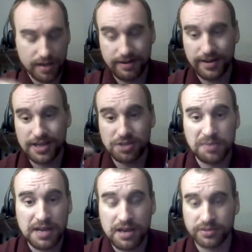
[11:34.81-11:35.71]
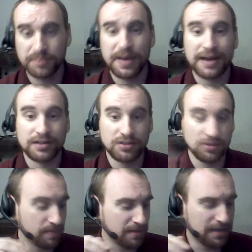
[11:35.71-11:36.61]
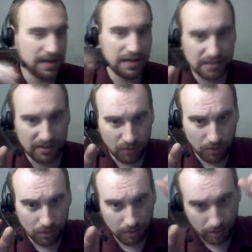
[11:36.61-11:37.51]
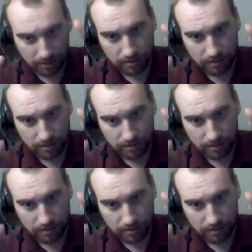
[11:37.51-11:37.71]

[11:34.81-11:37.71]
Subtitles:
Now, HP goes back to the beginnings of horror.